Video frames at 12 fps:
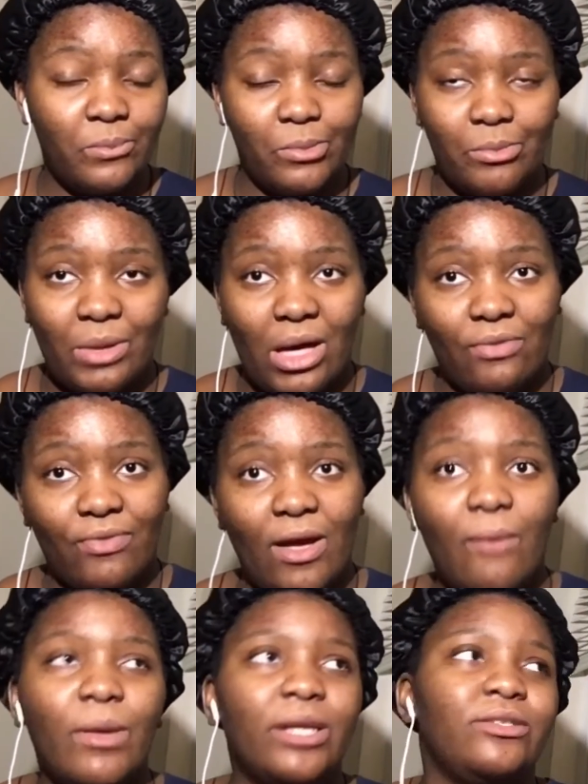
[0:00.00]
about
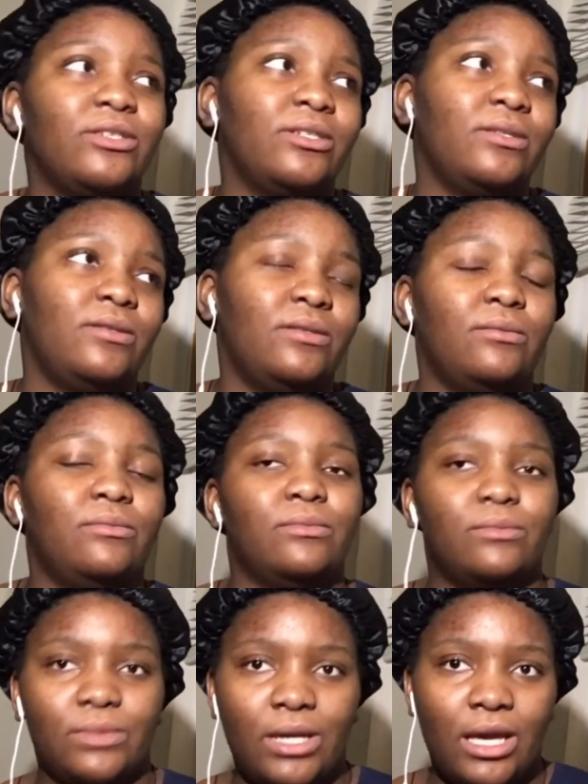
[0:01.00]
them and just
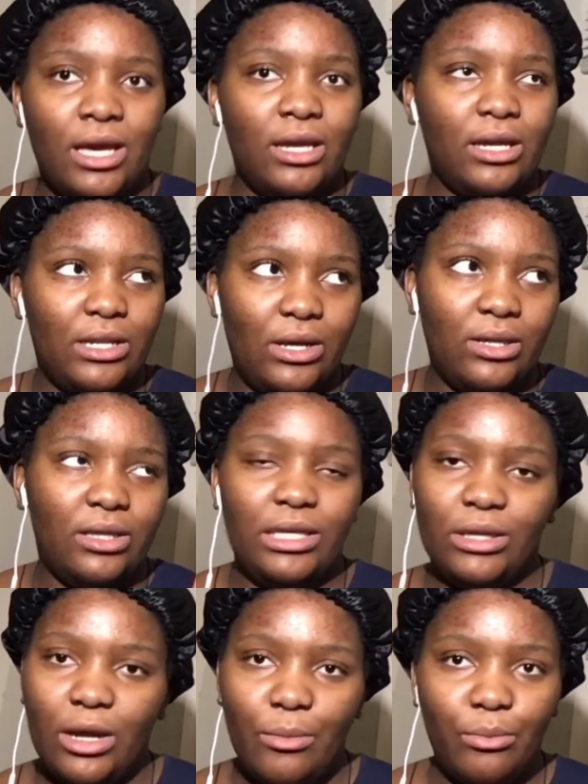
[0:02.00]
you know the
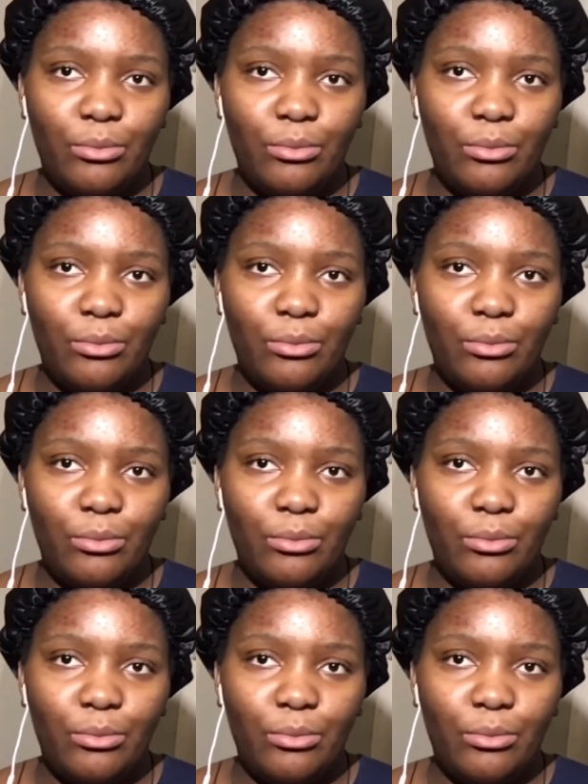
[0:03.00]
um,